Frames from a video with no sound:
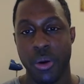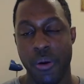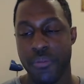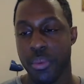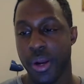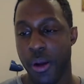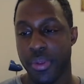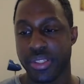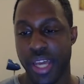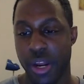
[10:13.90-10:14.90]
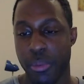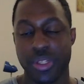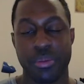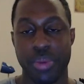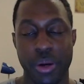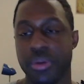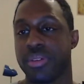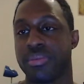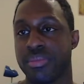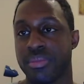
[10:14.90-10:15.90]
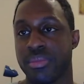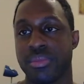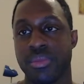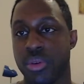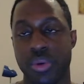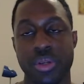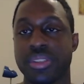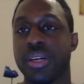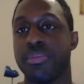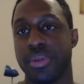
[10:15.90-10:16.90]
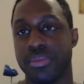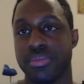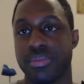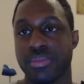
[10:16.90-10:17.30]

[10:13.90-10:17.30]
Or if you want to help the channel but you're broke, real simple.